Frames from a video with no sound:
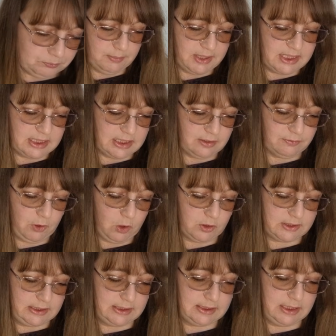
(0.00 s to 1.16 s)
Mystic
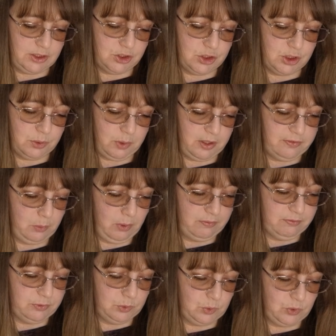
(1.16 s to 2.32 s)
Fox is stitched
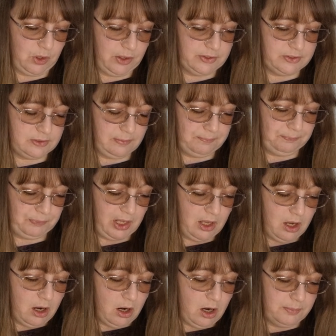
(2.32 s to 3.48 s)
2/1 full cross.
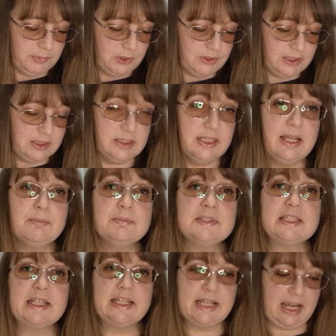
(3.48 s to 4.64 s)
I'm using
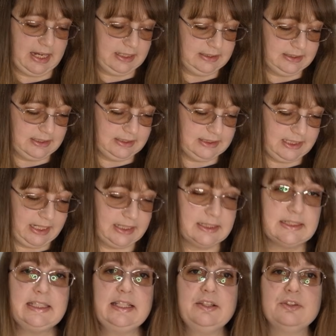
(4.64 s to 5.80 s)
DMC and
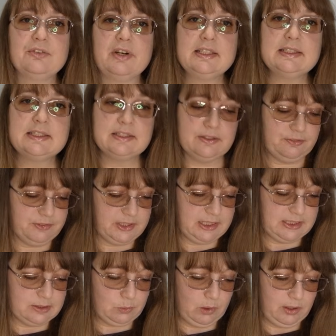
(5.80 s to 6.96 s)
CXC threads for
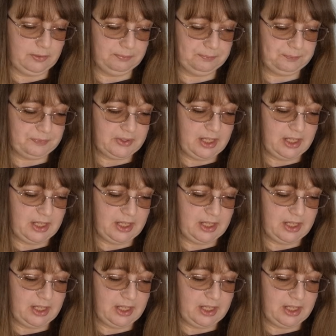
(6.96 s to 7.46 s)
this one.